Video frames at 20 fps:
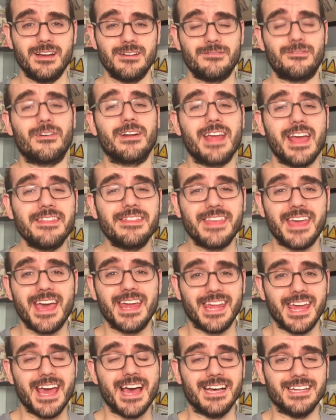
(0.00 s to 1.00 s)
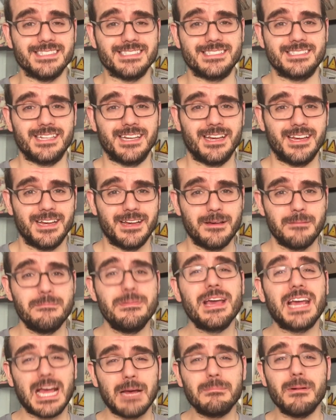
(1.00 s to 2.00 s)
forget the N E S.
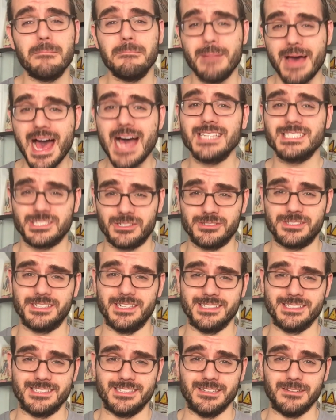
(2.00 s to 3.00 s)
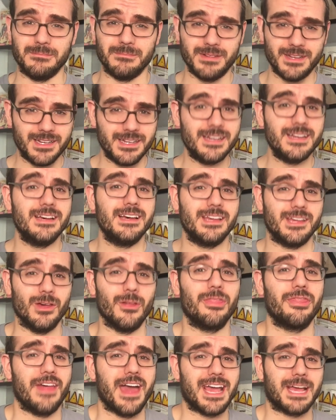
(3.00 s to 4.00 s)
Pick up a Master System. You'll
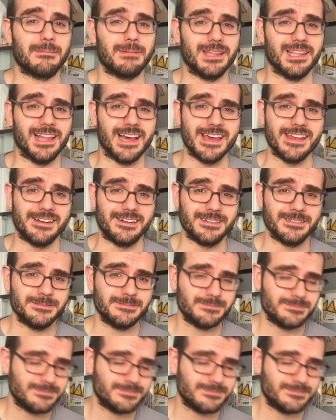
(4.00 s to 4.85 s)
thank me later.